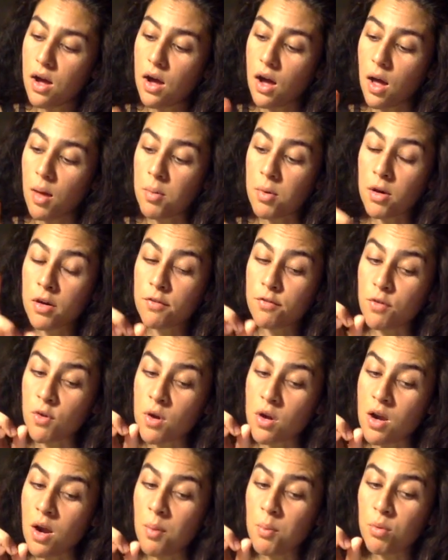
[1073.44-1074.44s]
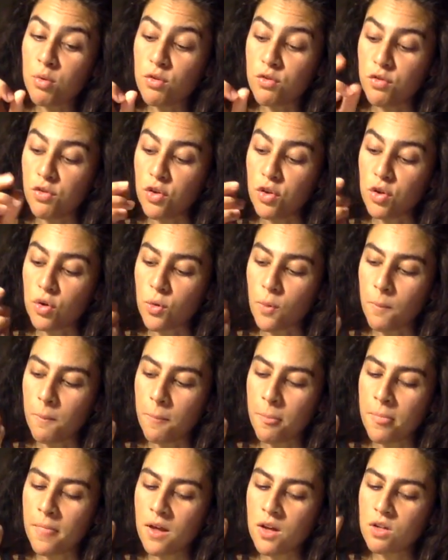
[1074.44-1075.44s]
I'm hearing for a number of you
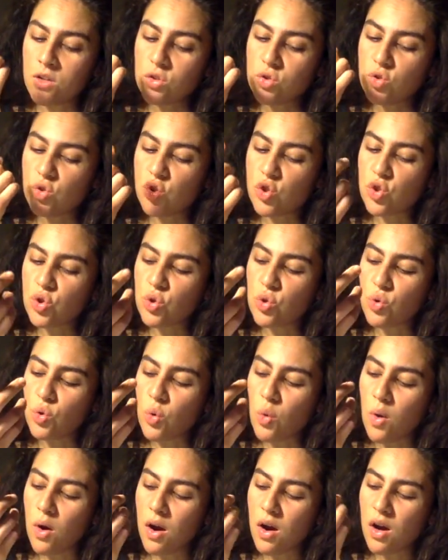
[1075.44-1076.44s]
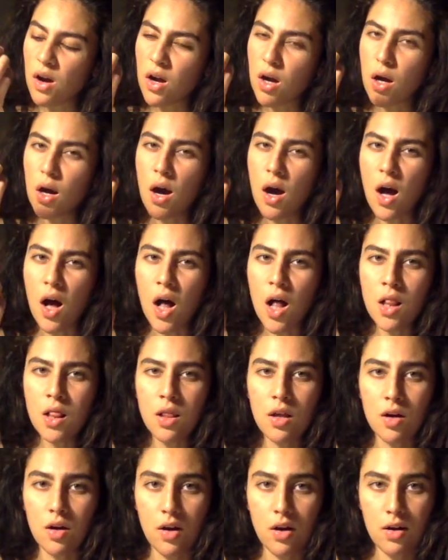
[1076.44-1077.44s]
to
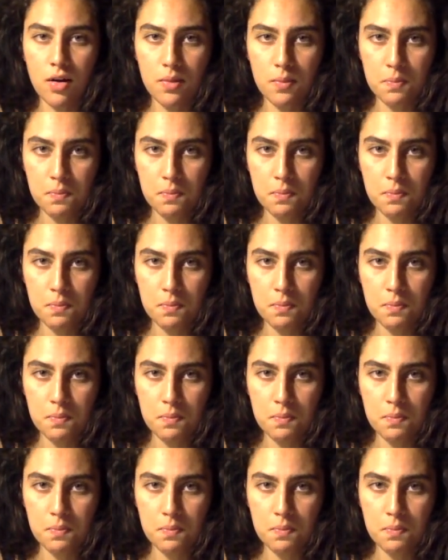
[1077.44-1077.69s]
color